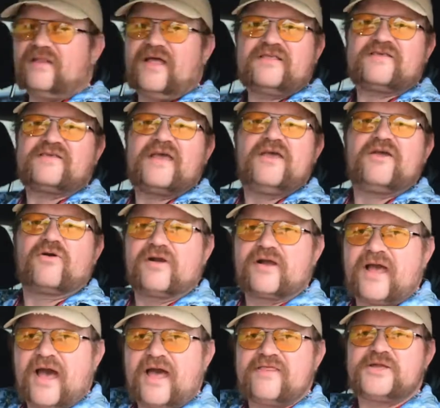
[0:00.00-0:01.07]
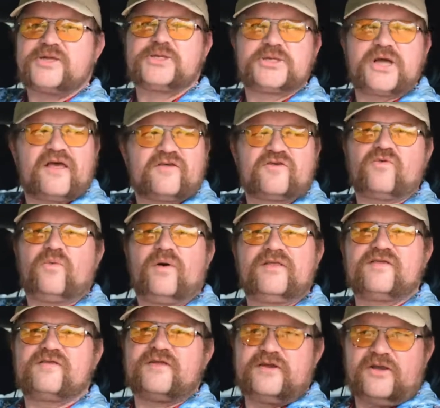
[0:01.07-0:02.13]
Let's say you're a guy that just
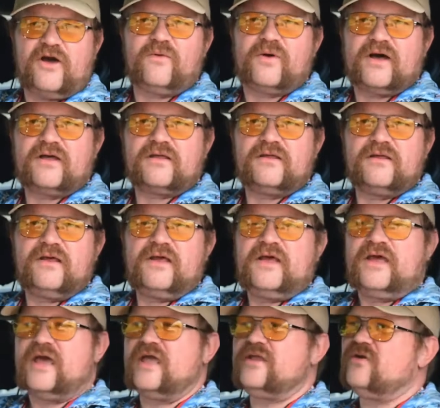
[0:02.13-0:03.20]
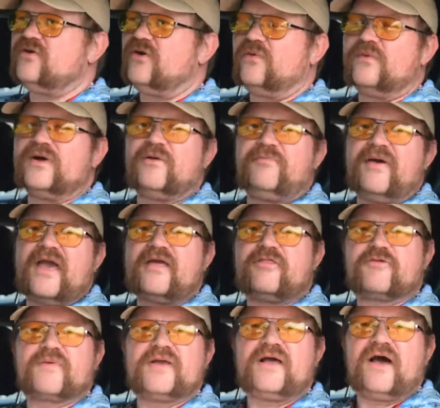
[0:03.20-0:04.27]
wants the NOAA and you don't want to pay
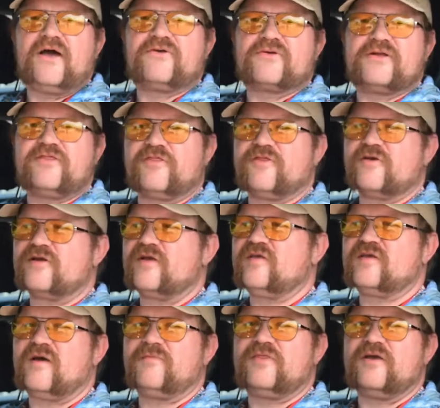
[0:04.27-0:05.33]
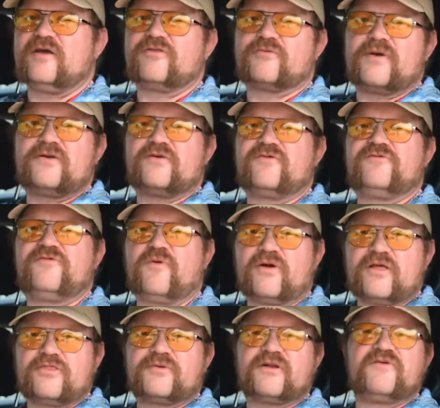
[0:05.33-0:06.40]
$330 something,
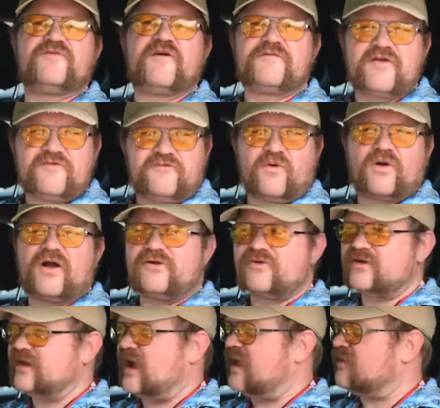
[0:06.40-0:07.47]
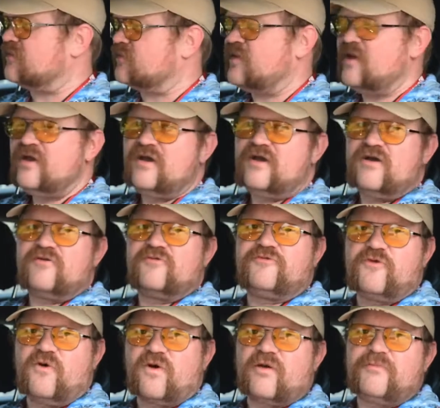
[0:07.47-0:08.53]
$340, $350, $400
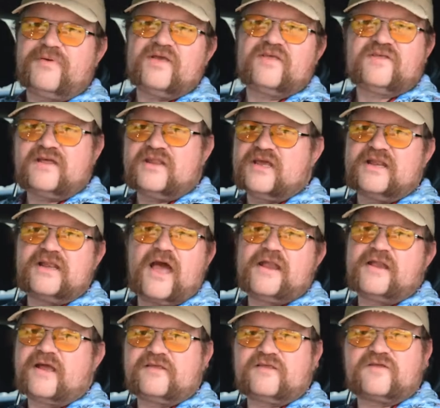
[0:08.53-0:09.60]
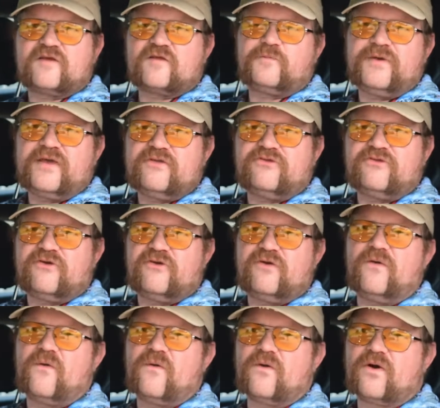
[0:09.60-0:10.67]
for a BCD
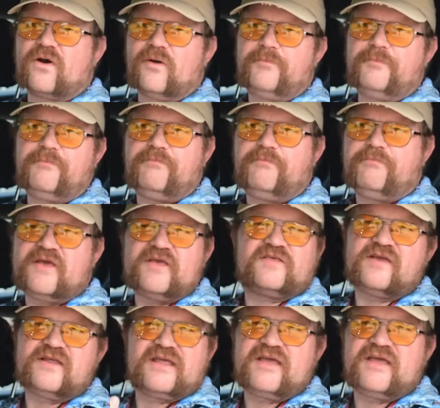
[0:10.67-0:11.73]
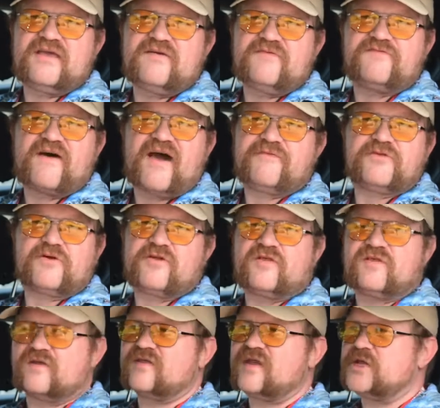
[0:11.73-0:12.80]
996P2 or a BCD
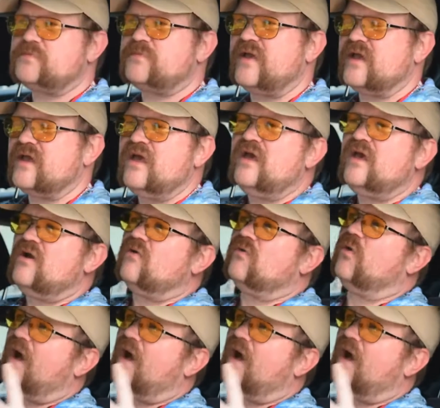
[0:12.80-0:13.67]
536HP.